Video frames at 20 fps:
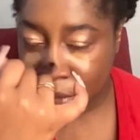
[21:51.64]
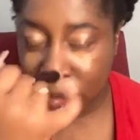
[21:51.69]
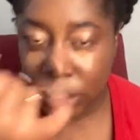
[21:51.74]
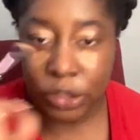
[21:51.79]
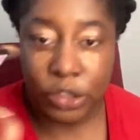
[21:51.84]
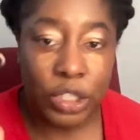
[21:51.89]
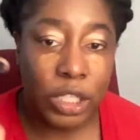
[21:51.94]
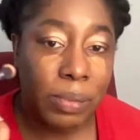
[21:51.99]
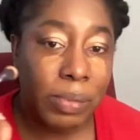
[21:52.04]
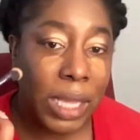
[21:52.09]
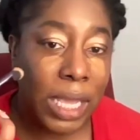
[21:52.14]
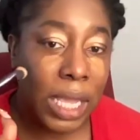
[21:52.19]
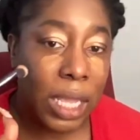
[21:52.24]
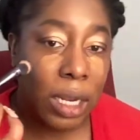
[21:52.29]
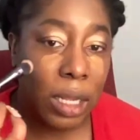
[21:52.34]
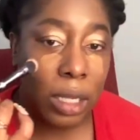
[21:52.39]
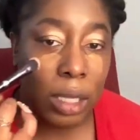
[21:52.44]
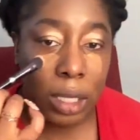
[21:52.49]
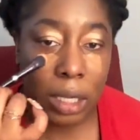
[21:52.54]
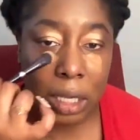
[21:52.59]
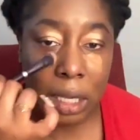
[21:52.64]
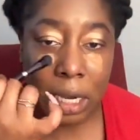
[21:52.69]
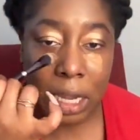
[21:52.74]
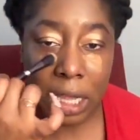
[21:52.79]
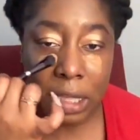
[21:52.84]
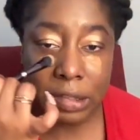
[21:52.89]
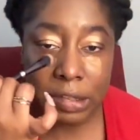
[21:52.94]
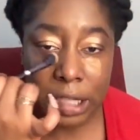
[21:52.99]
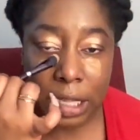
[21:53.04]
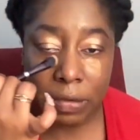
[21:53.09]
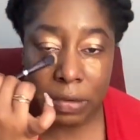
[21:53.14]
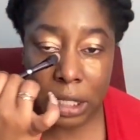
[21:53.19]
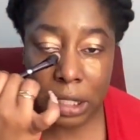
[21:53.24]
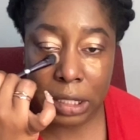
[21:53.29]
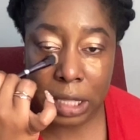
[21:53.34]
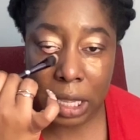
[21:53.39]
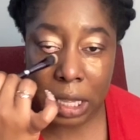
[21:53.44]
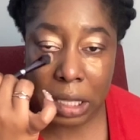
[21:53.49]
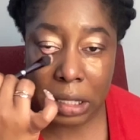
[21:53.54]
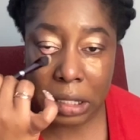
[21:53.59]
She made a good like seventy
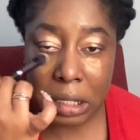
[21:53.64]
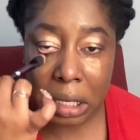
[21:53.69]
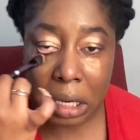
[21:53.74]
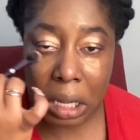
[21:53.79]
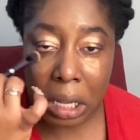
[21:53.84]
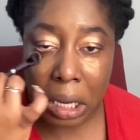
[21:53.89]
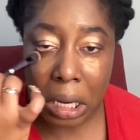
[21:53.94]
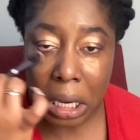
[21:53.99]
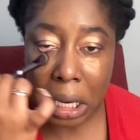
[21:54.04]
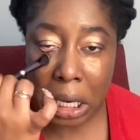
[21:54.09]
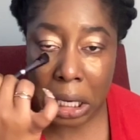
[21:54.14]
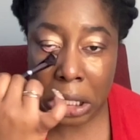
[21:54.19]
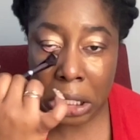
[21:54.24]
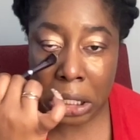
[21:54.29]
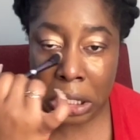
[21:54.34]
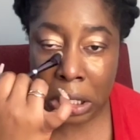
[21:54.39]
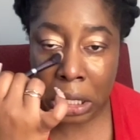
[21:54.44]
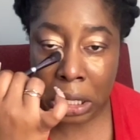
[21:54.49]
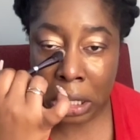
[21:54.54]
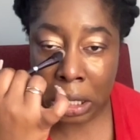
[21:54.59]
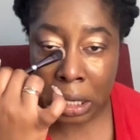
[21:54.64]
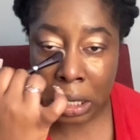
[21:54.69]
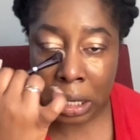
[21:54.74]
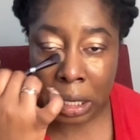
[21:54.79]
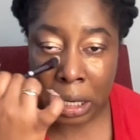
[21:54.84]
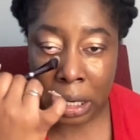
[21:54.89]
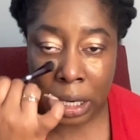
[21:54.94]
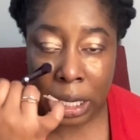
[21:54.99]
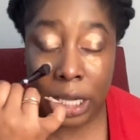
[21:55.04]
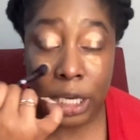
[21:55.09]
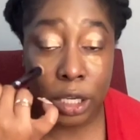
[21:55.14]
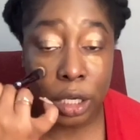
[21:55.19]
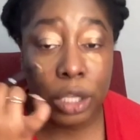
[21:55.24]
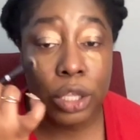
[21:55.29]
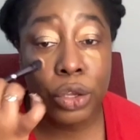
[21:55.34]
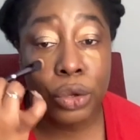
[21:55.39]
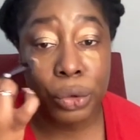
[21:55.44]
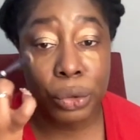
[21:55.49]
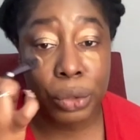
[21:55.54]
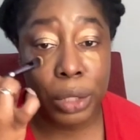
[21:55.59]
thousand dollars in
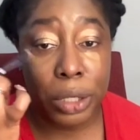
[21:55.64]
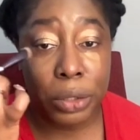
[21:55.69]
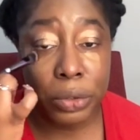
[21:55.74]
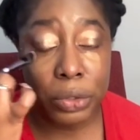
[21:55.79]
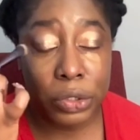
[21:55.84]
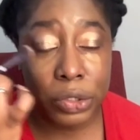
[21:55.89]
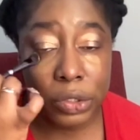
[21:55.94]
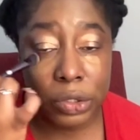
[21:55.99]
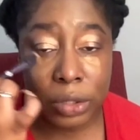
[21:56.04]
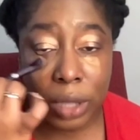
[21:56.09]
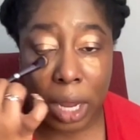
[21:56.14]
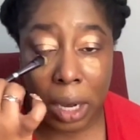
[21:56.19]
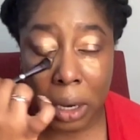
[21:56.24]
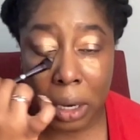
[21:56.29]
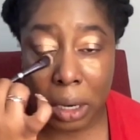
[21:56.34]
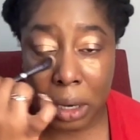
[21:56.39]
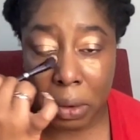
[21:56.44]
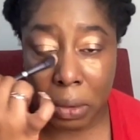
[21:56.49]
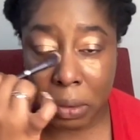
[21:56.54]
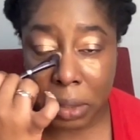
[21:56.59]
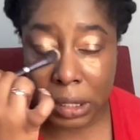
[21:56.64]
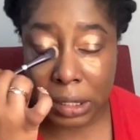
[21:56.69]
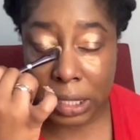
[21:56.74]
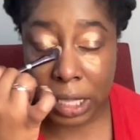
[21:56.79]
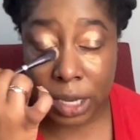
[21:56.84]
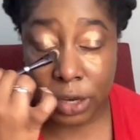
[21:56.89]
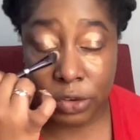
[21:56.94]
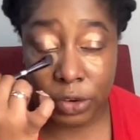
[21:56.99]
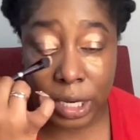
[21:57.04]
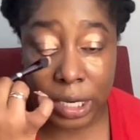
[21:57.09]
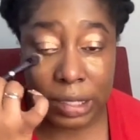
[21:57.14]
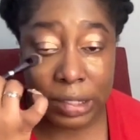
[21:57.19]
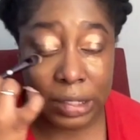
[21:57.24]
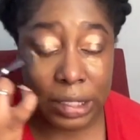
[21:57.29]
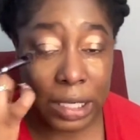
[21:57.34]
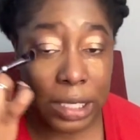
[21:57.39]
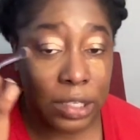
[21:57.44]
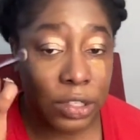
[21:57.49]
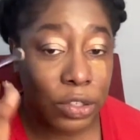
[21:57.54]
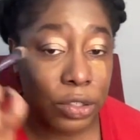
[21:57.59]
euros. So I don't know what that
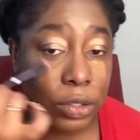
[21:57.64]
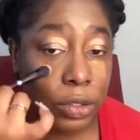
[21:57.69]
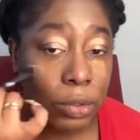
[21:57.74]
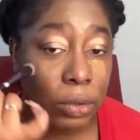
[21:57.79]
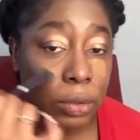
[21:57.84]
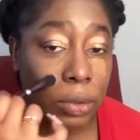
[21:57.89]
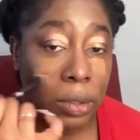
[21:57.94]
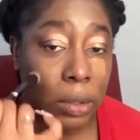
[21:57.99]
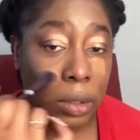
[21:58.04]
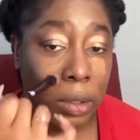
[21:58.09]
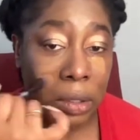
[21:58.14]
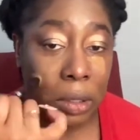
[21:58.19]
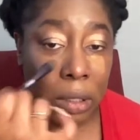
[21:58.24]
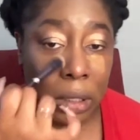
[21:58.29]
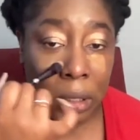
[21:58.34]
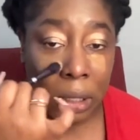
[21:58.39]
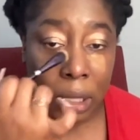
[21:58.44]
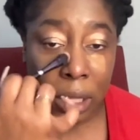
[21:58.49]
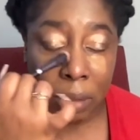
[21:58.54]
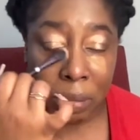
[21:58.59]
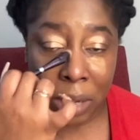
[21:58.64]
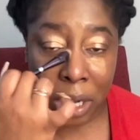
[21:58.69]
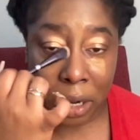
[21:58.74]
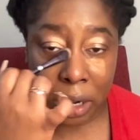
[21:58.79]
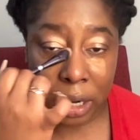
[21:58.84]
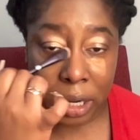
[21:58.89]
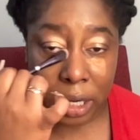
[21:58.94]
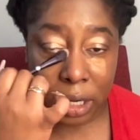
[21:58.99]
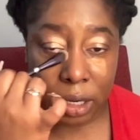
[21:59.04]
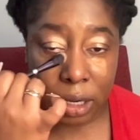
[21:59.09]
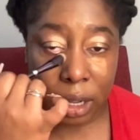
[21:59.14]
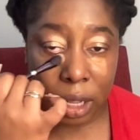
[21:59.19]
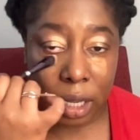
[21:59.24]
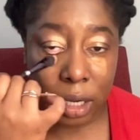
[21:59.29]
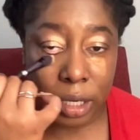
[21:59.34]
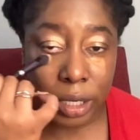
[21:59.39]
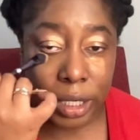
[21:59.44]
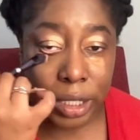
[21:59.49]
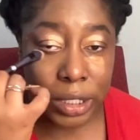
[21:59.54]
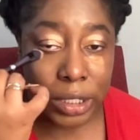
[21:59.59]
translates to American
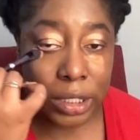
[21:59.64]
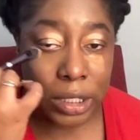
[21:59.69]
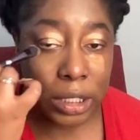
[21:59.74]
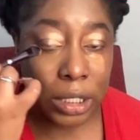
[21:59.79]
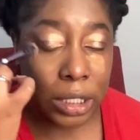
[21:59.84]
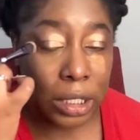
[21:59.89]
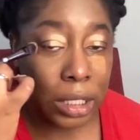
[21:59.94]
dollars.